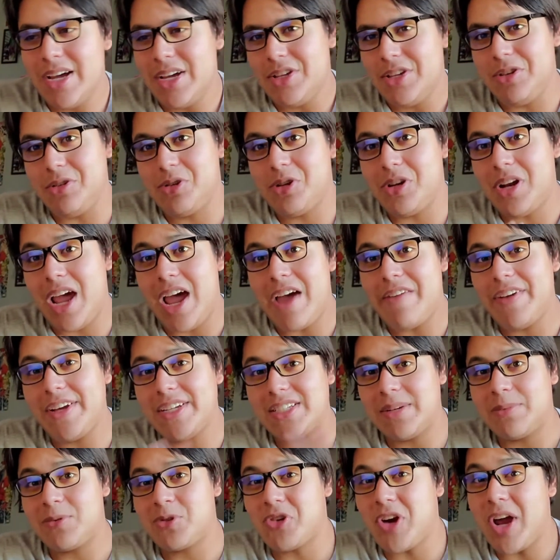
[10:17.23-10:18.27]
you should have a
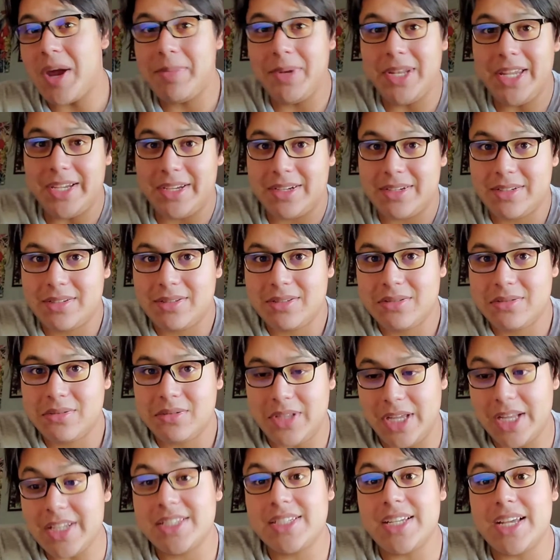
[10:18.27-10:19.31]
subscribe link
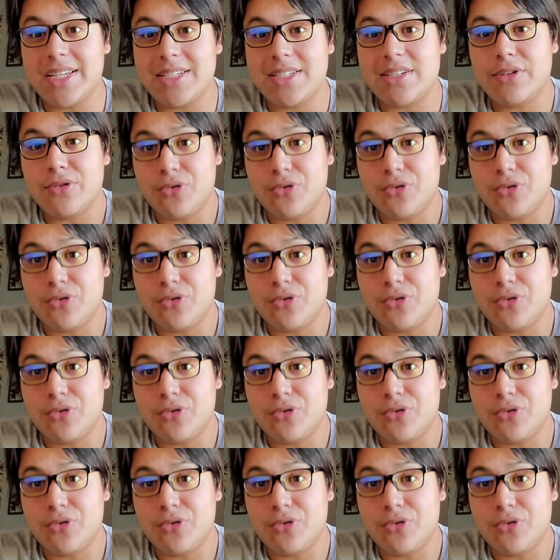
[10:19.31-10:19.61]
that says,